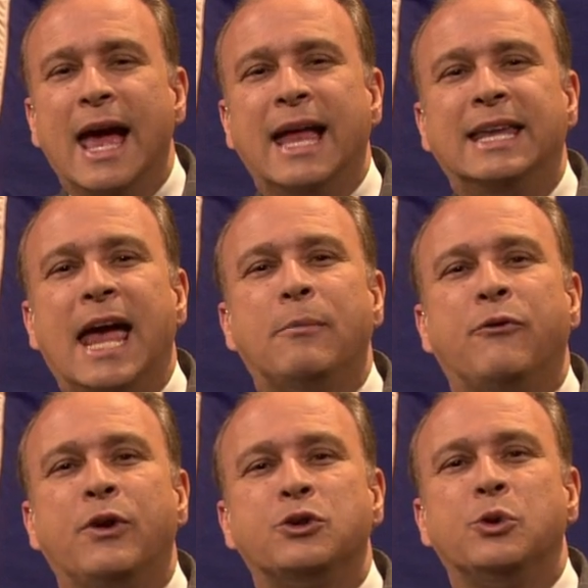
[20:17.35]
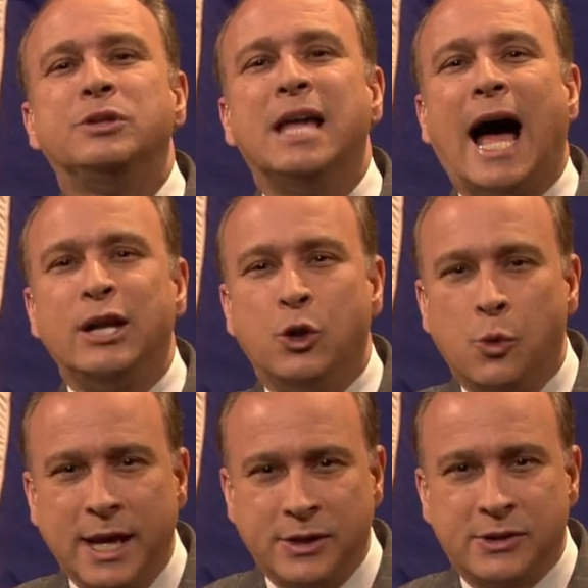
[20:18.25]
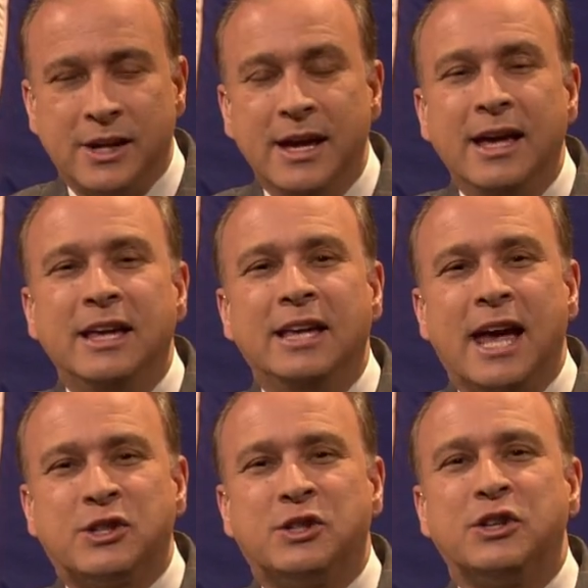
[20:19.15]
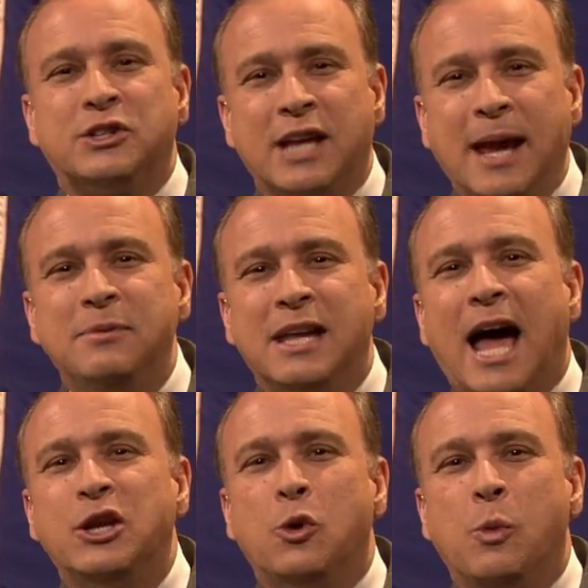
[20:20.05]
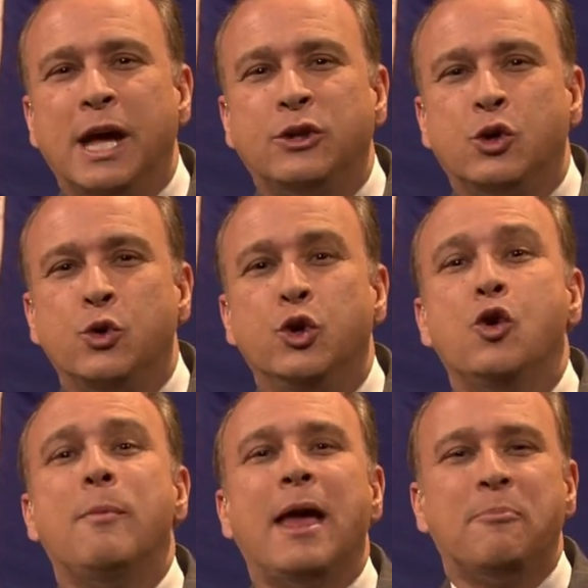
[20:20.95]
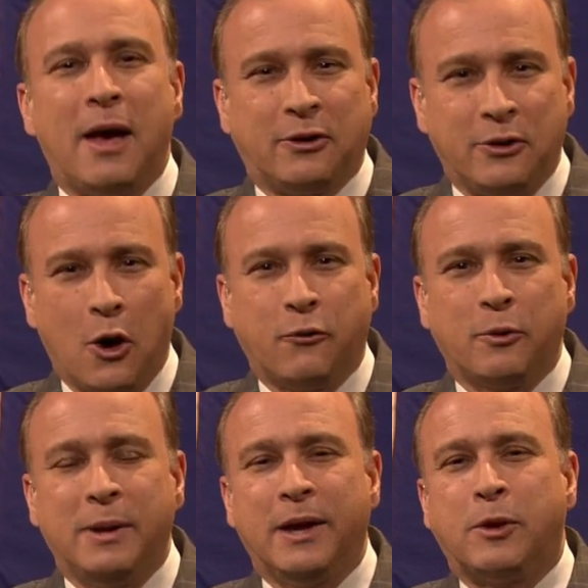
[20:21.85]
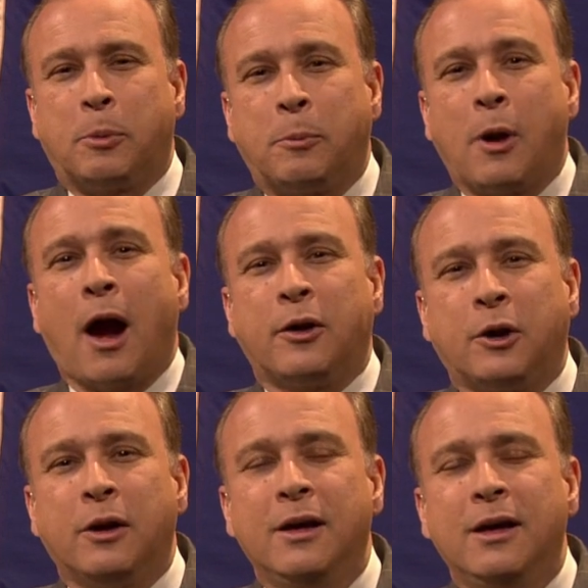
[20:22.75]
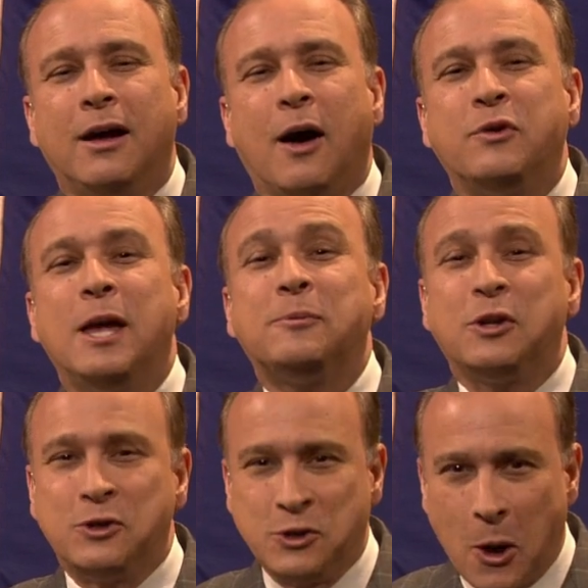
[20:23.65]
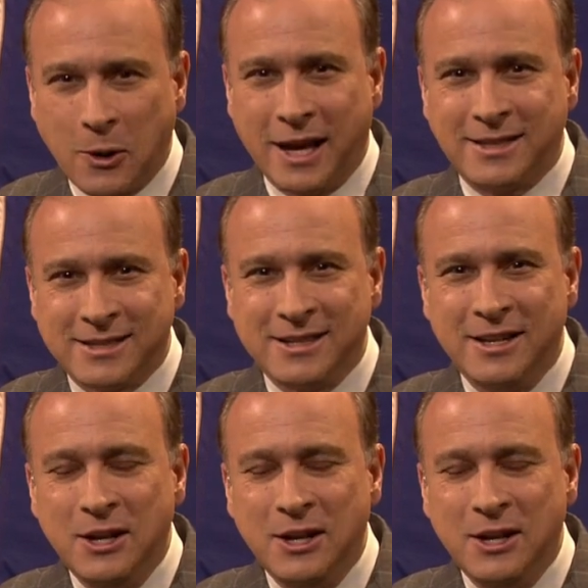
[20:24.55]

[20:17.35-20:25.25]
and game official Don DeWeese. Yes, the same Don DeWeese who you may better know for being the proprietor of Gibson's Donuts.